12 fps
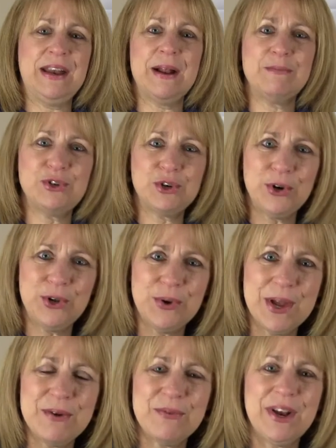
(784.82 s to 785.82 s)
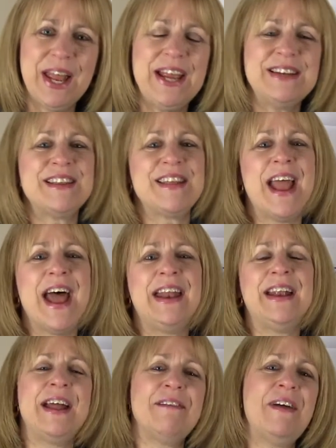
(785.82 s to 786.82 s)
And I'm sure you can relate to
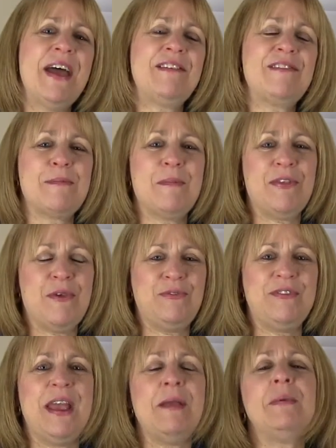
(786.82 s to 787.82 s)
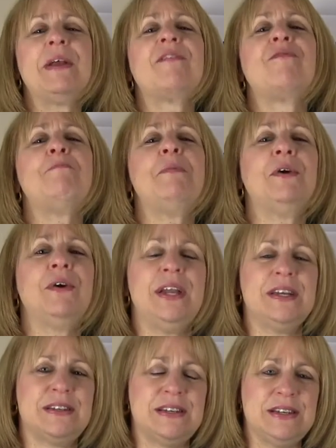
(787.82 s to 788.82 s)
that and have had some of those same
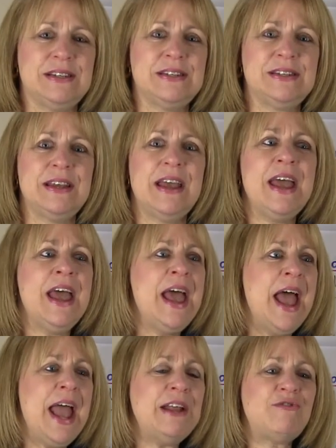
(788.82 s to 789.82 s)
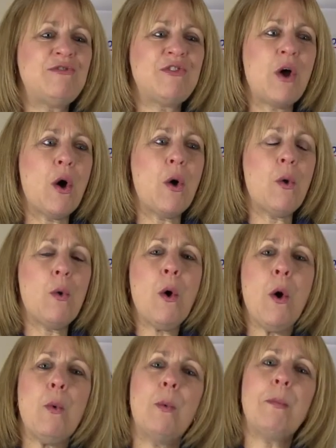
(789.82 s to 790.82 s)
experiences. And so
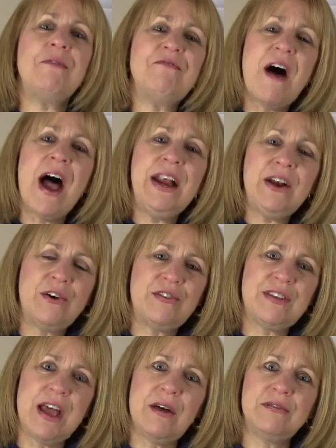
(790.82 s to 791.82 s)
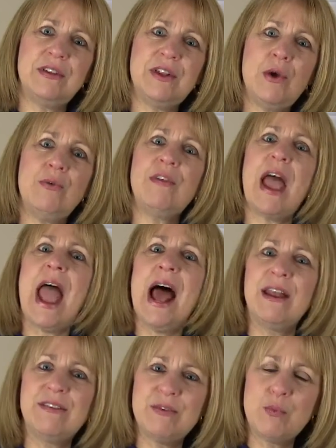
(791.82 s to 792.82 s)
when we find ourselves in those
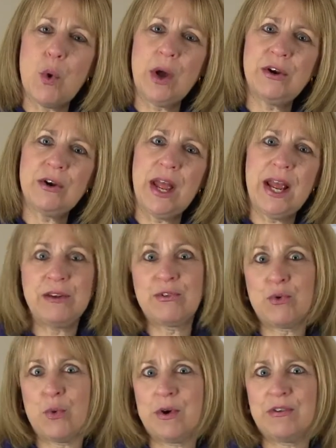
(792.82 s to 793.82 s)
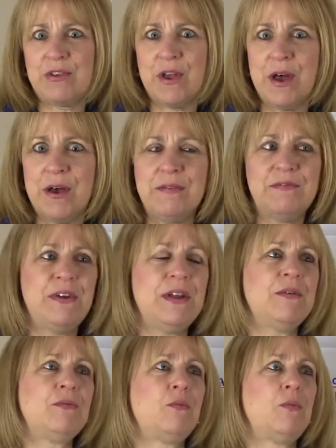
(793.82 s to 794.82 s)
Alice in Wonderland sorts of
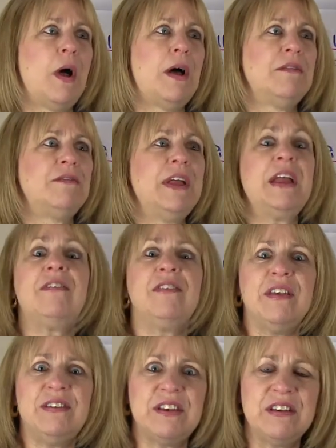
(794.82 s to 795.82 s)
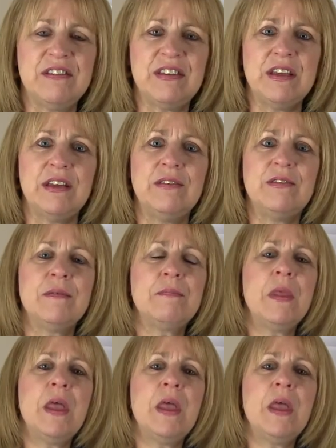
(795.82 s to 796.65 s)
existences,